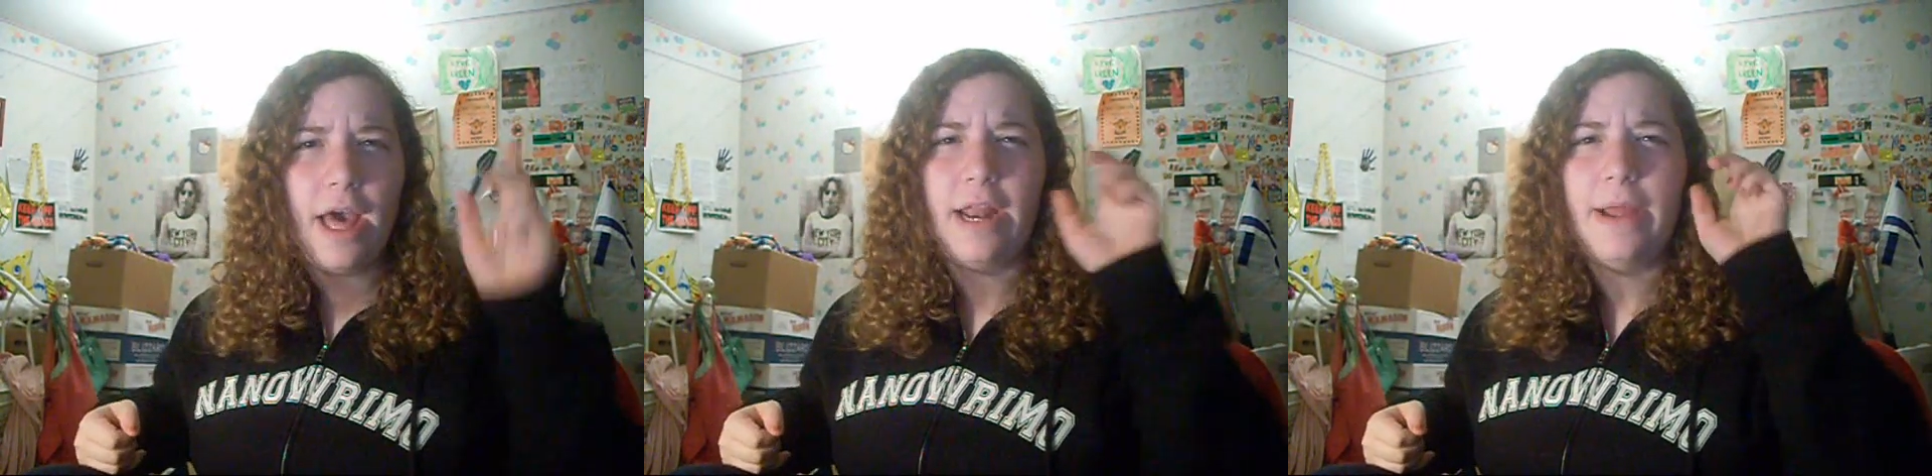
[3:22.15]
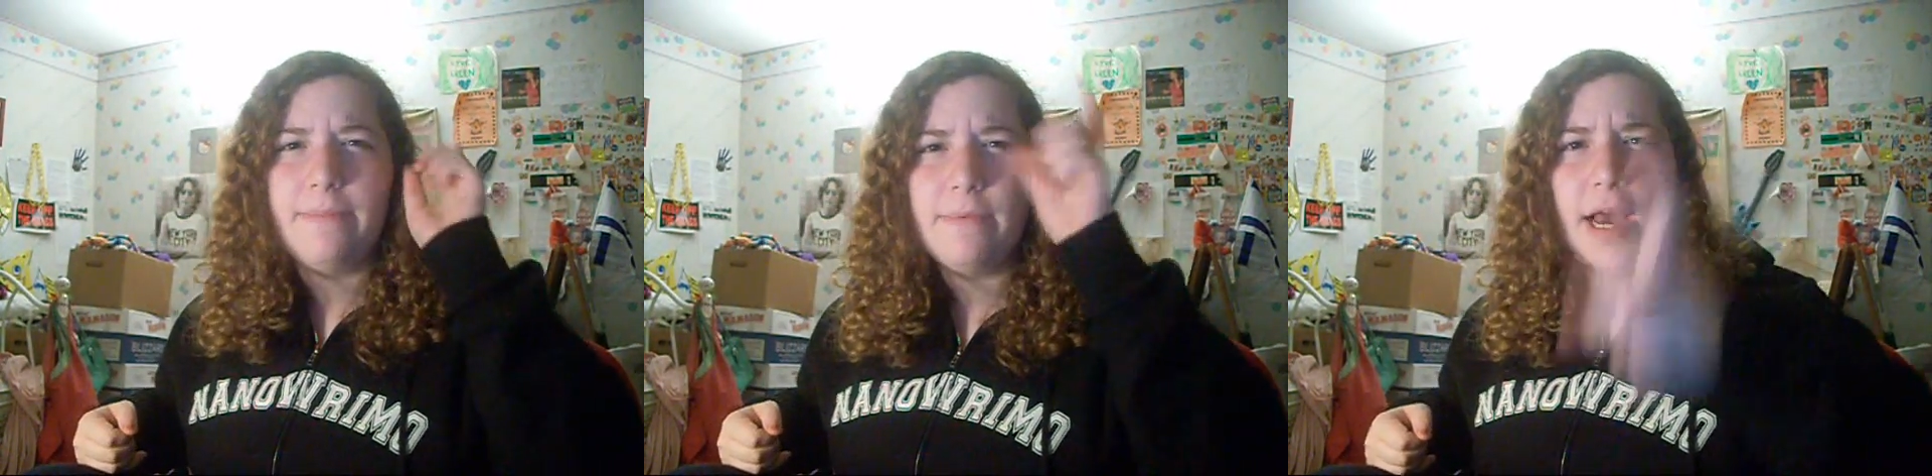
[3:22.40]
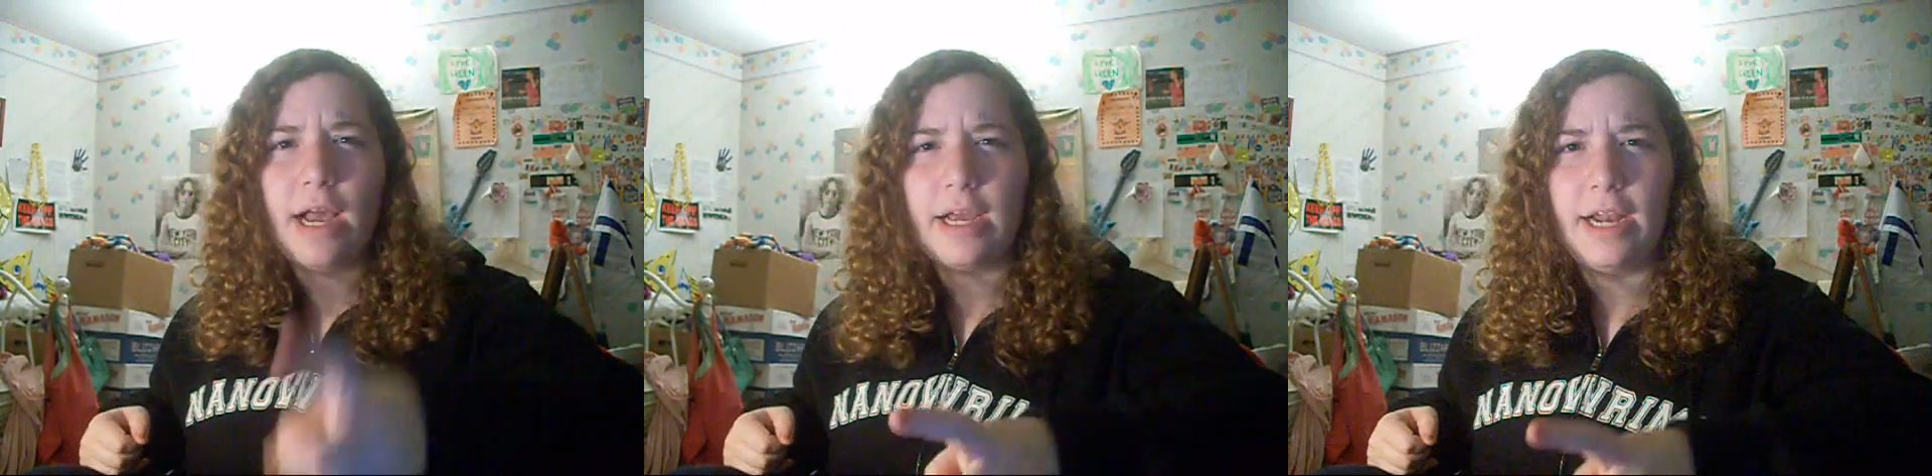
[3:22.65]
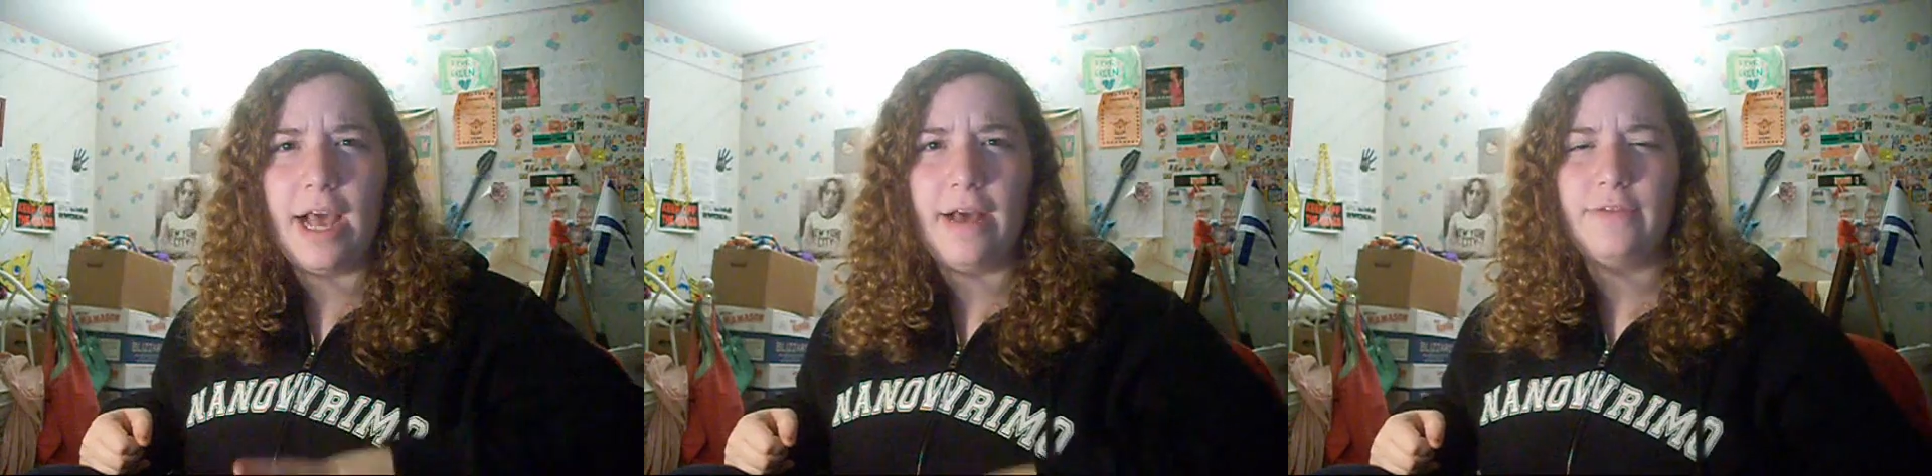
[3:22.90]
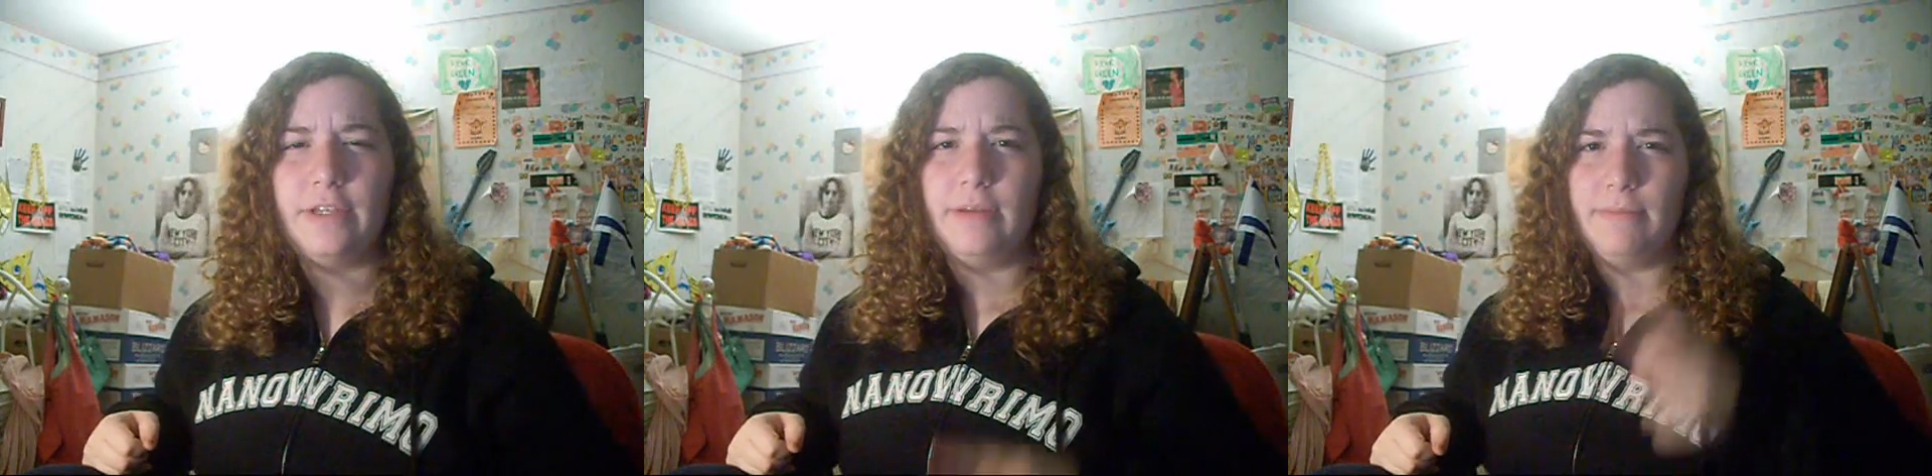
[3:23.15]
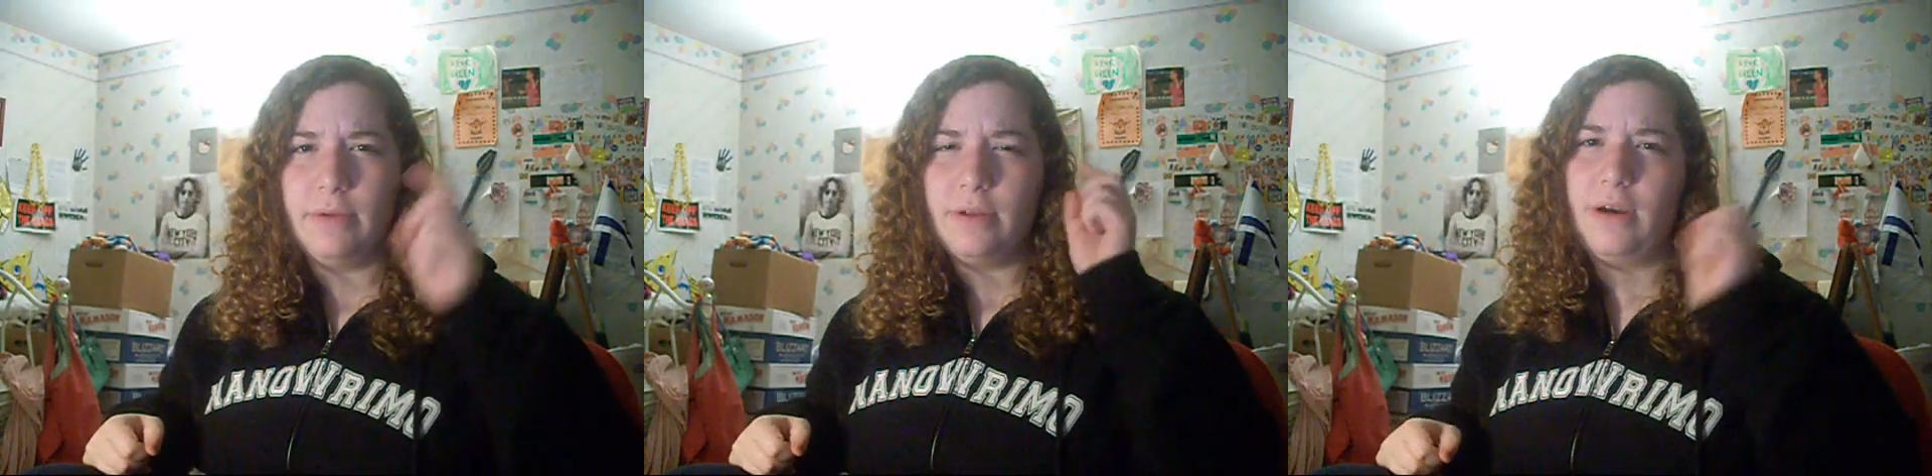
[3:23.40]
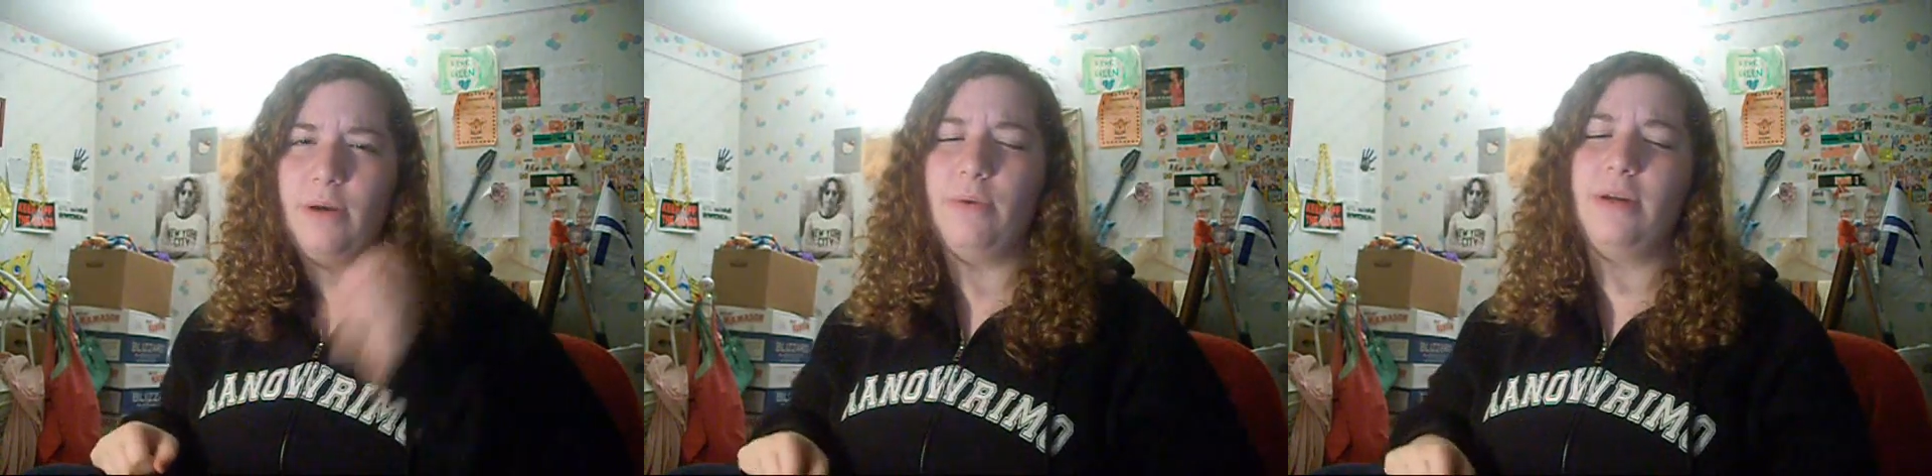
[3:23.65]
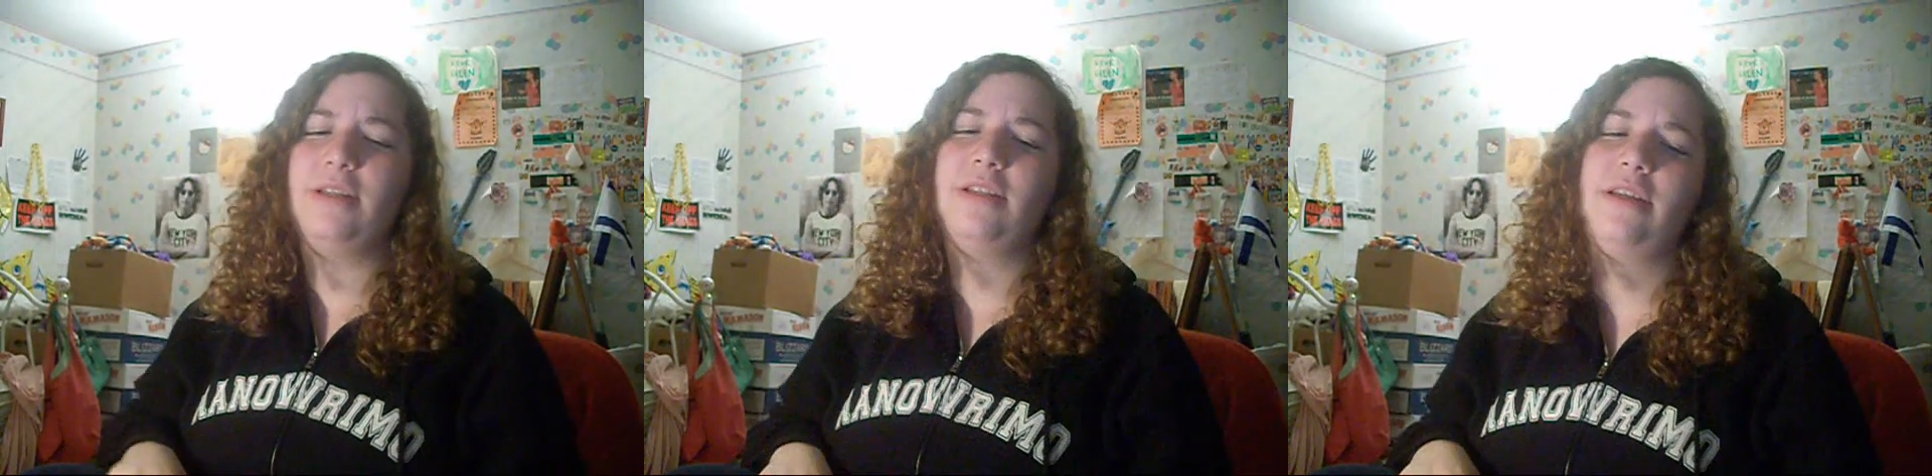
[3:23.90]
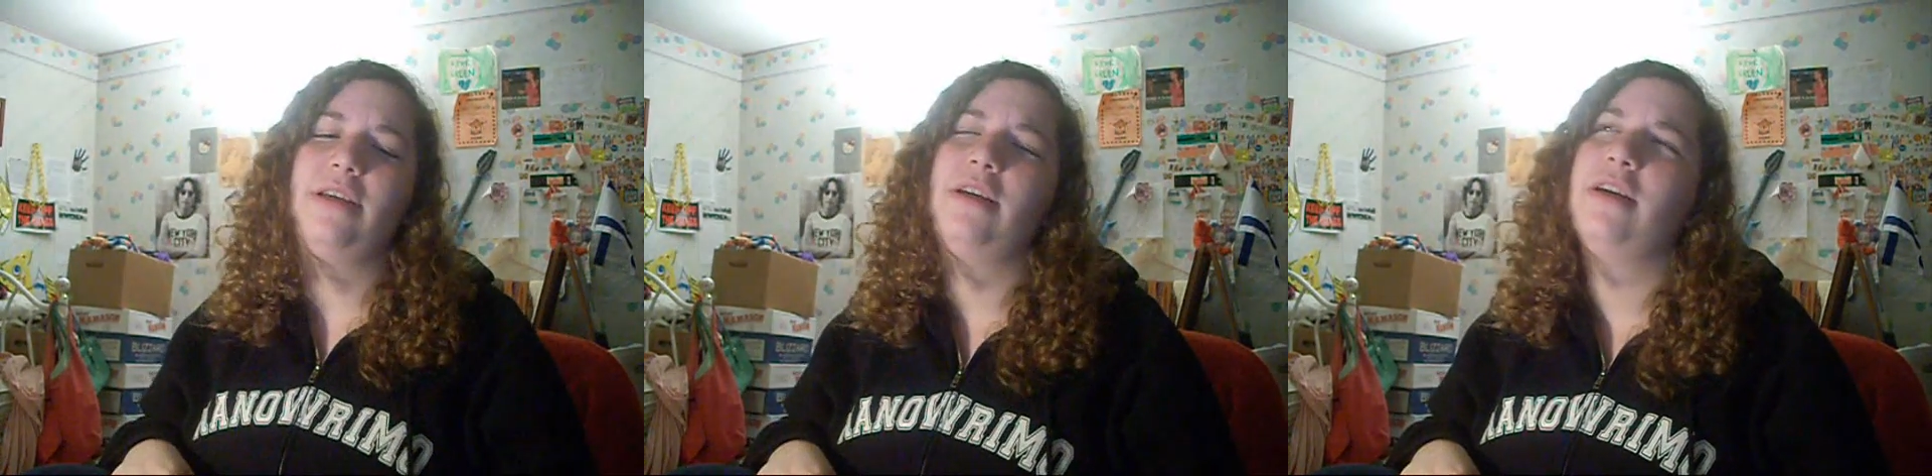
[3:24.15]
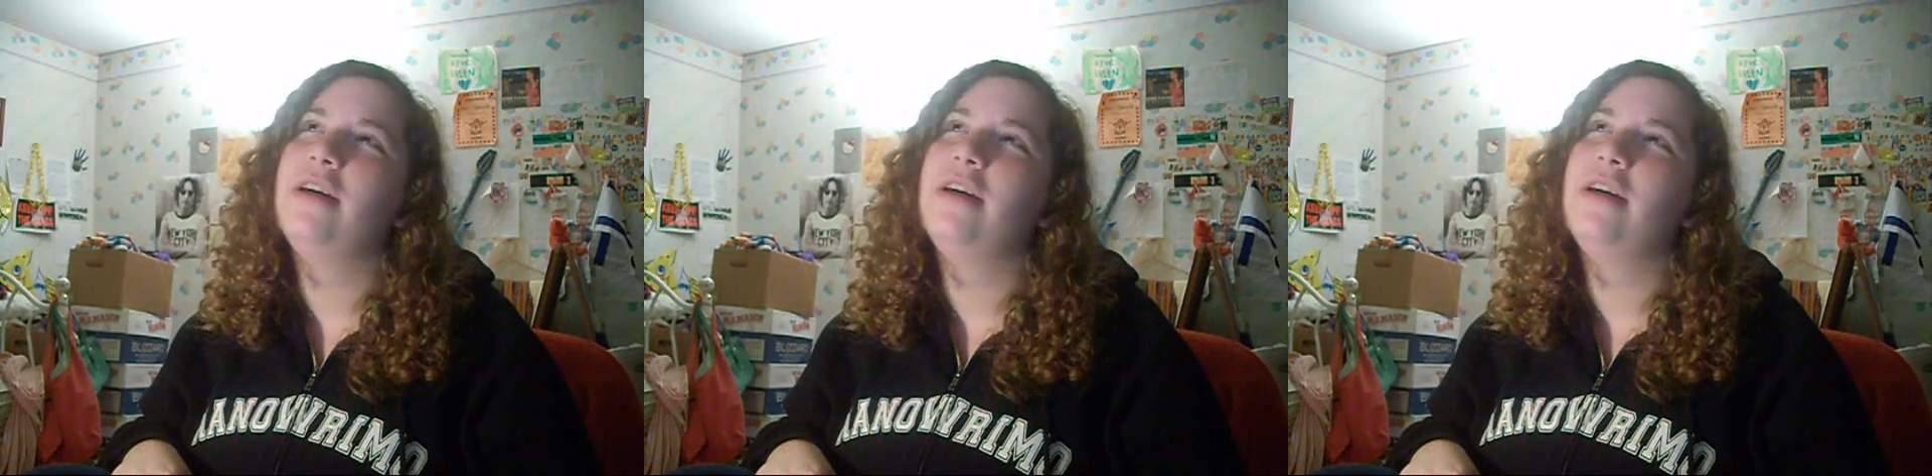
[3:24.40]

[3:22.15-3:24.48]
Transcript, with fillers: and I'm not gonna have tea. But I want tea.